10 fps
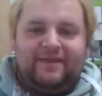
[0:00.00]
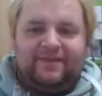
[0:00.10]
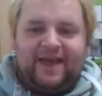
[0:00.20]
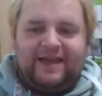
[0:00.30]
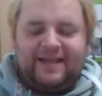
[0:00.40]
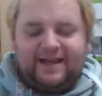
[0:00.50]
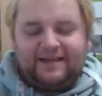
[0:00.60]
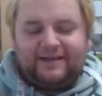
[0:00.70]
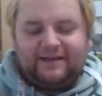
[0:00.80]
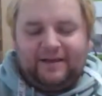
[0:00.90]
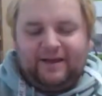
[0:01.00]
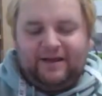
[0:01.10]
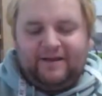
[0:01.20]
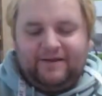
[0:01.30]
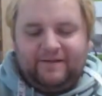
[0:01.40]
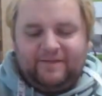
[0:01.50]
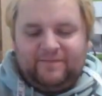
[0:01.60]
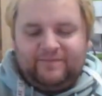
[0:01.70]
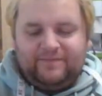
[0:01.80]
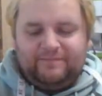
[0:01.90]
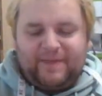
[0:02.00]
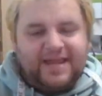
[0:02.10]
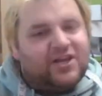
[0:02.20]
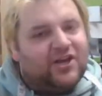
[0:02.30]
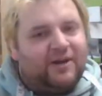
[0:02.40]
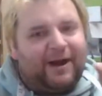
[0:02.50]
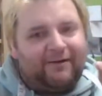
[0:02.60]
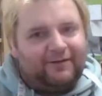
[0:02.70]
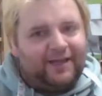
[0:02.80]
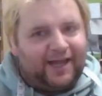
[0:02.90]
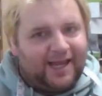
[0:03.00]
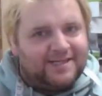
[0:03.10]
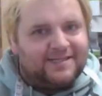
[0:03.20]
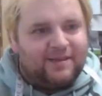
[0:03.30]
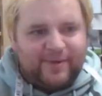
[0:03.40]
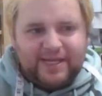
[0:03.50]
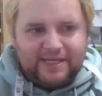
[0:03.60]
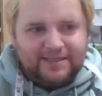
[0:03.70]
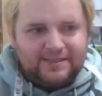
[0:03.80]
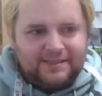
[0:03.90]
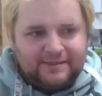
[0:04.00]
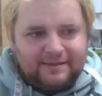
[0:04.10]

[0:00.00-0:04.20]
like bacon apparently is the bees.